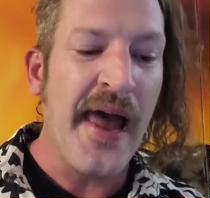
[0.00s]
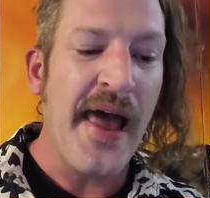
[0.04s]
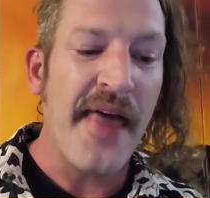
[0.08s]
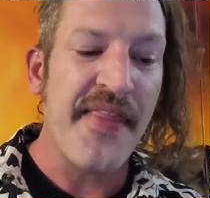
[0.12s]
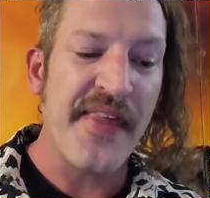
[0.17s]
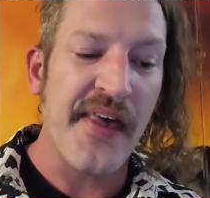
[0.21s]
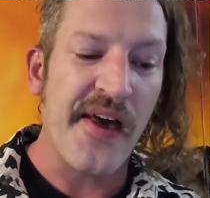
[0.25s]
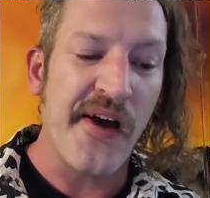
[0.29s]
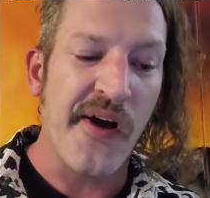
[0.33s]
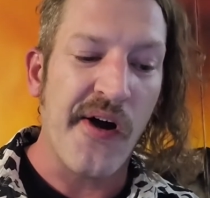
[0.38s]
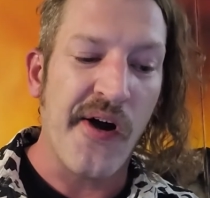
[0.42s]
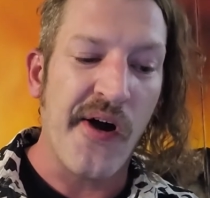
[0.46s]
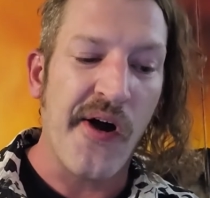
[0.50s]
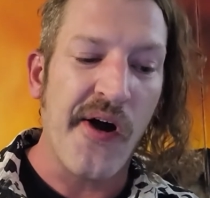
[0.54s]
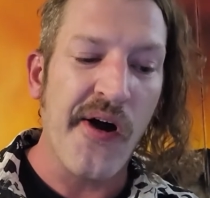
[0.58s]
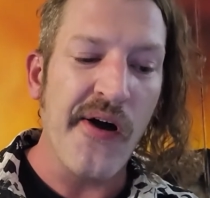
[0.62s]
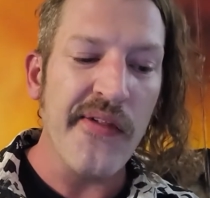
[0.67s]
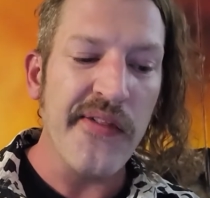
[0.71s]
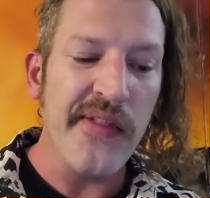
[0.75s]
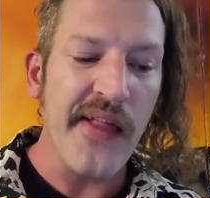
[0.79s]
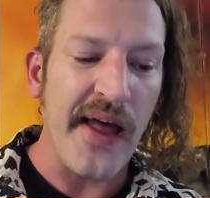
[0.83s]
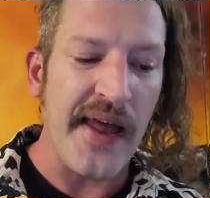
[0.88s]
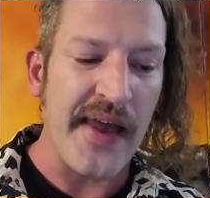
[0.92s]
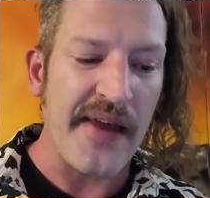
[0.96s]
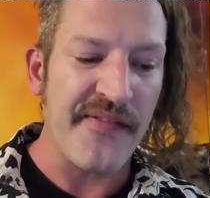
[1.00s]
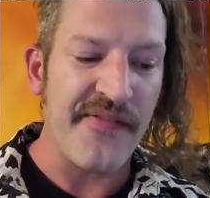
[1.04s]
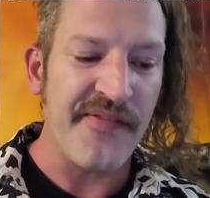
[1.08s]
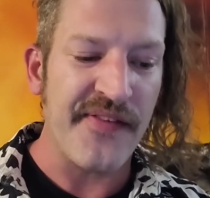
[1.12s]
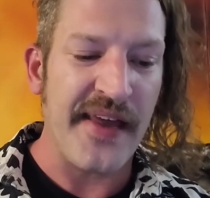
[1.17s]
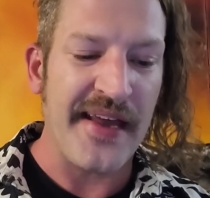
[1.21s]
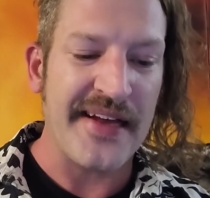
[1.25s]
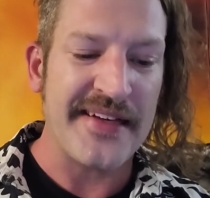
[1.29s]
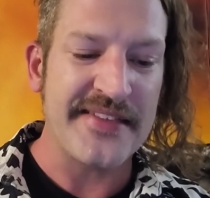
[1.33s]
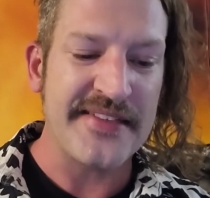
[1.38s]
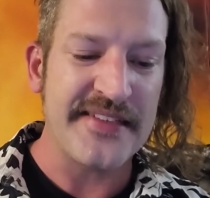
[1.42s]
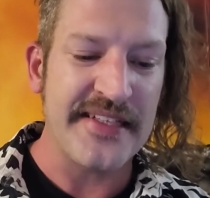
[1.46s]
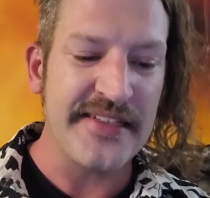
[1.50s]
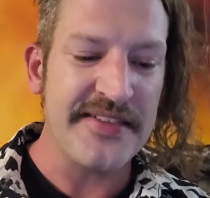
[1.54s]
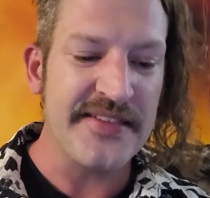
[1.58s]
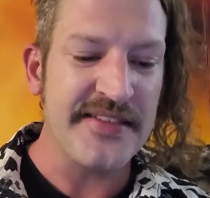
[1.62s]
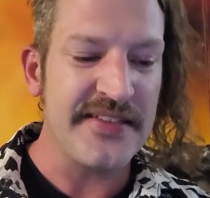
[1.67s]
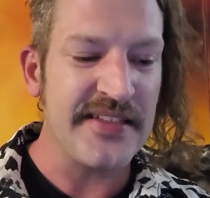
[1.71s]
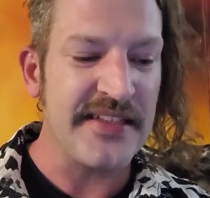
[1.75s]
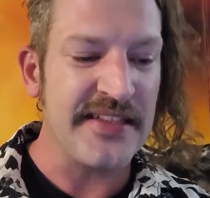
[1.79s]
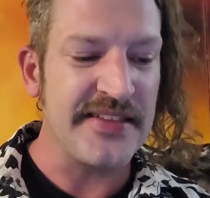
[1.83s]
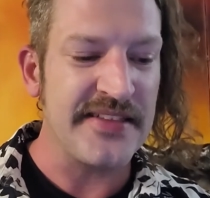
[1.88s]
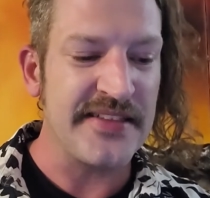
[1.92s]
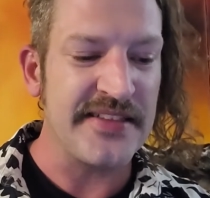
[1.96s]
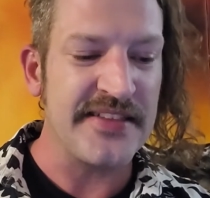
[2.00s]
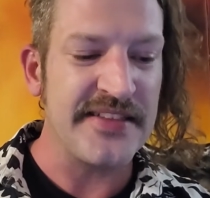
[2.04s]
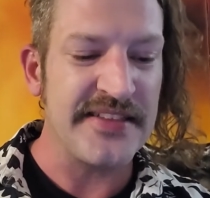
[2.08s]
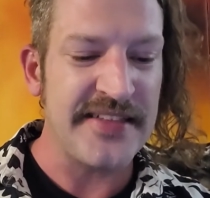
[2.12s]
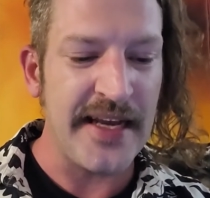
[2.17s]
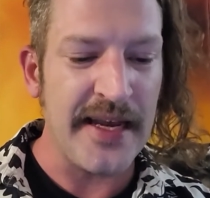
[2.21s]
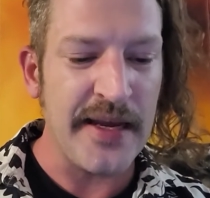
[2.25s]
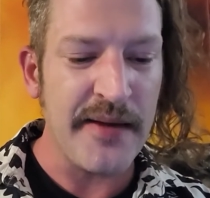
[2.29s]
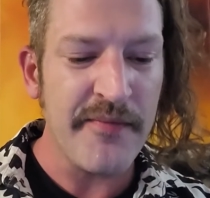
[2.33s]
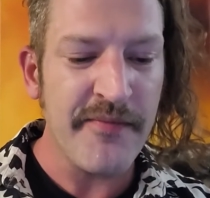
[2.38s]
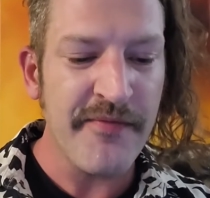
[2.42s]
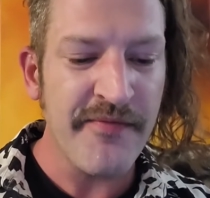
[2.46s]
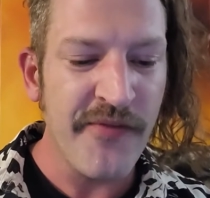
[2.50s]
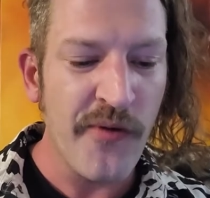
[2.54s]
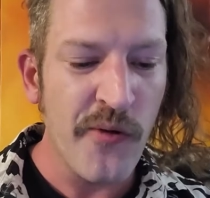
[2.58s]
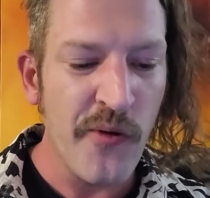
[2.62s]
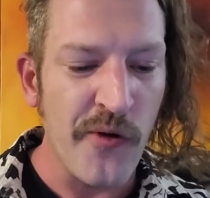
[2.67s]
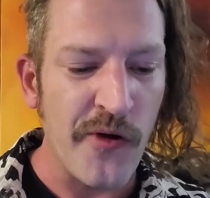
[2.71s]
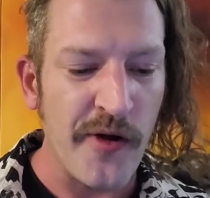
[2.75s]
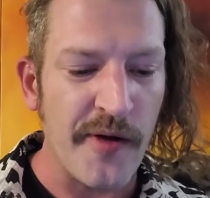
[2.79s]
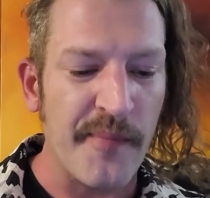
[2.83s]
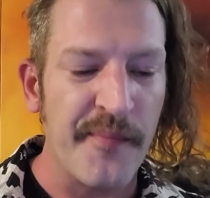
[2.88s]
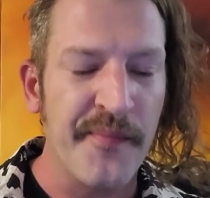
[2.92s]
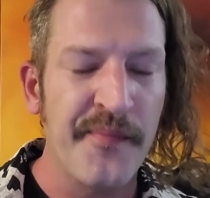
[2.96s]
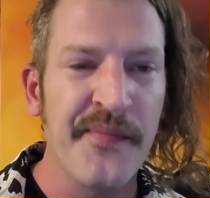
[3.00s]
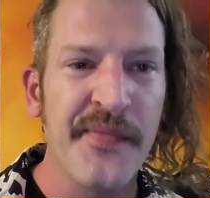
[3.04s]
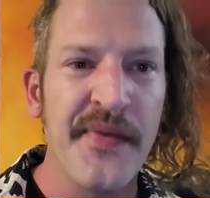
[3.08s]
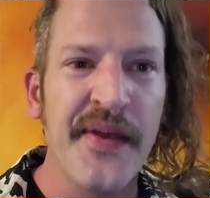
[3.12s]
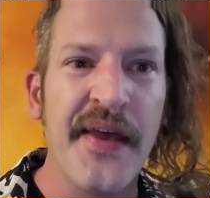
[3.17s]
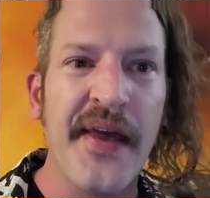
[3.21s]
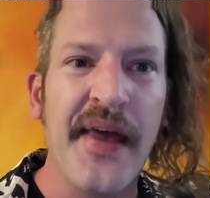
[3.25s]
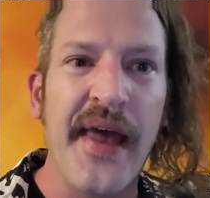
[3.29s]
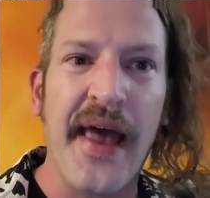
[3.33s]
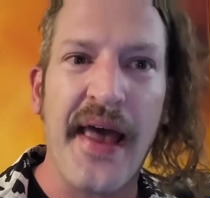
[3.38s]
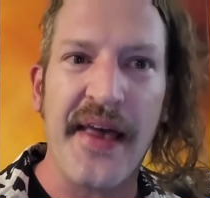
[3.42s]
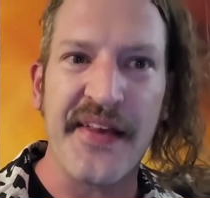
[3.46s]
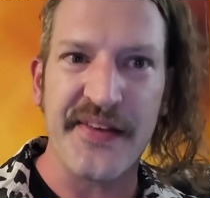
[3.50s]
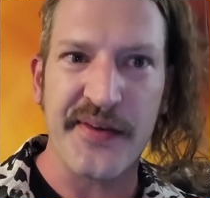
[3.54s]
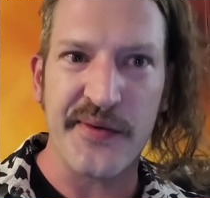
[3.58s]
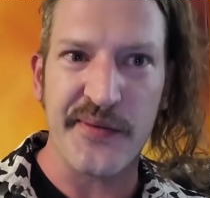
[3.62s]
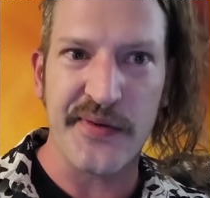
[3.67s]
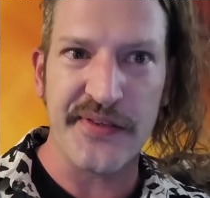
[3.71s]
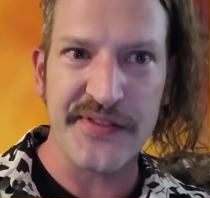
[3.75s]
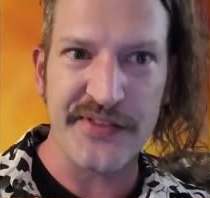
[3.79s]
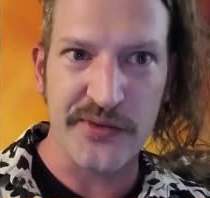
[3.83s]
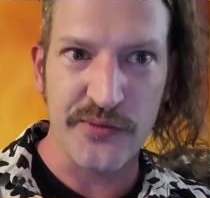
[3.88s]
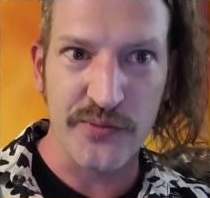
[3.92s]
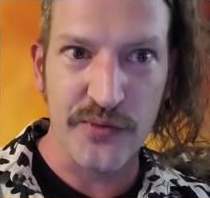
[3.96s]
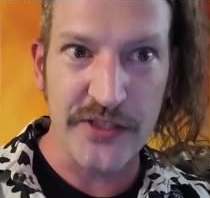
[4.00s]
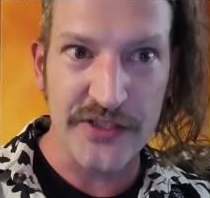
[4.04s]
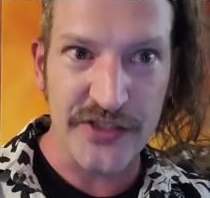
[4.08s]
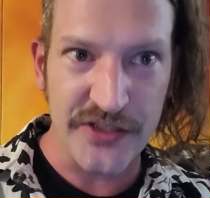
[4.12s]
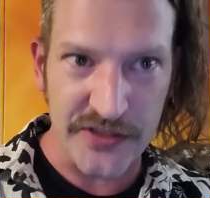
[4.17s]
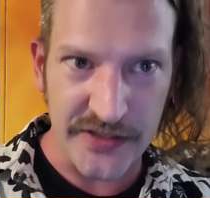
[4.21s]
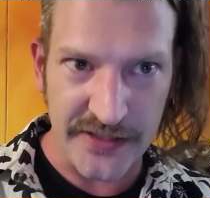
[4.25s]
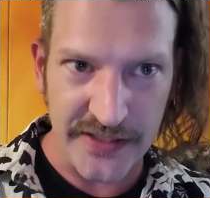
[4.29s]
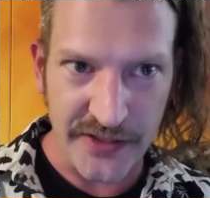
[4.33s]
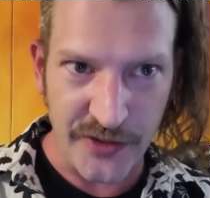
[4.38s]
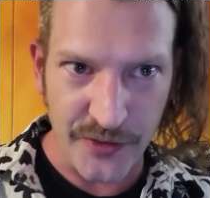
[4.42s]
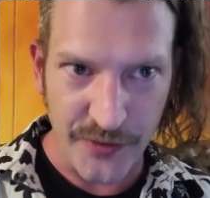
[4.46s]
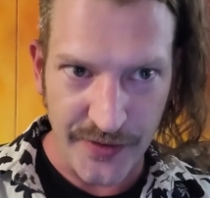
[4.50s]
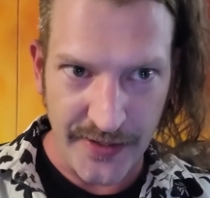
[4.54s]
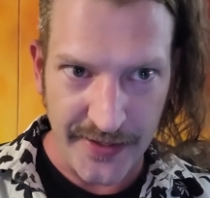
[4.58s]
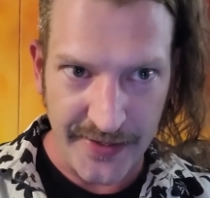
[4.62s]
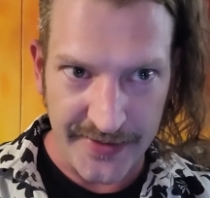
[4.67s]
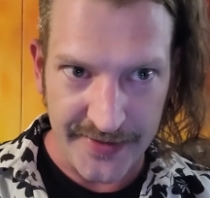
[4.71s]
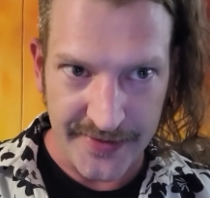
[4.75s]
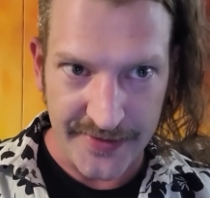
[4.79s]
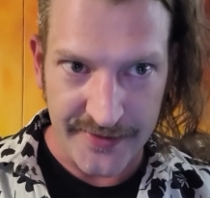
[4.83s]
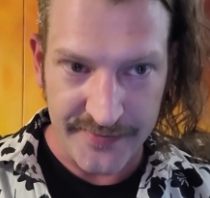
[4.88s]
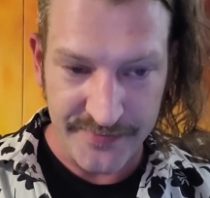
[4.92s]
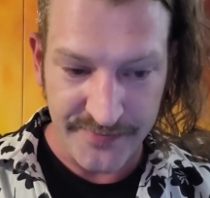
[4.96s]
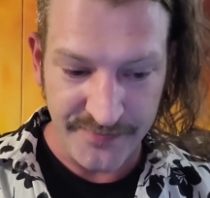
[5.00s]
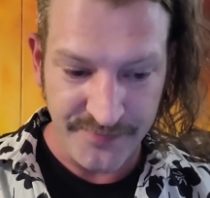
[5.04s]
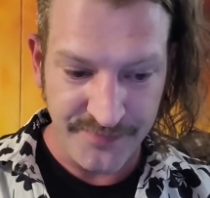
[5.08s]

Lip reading: and that all life exists in the same form as it was originally created.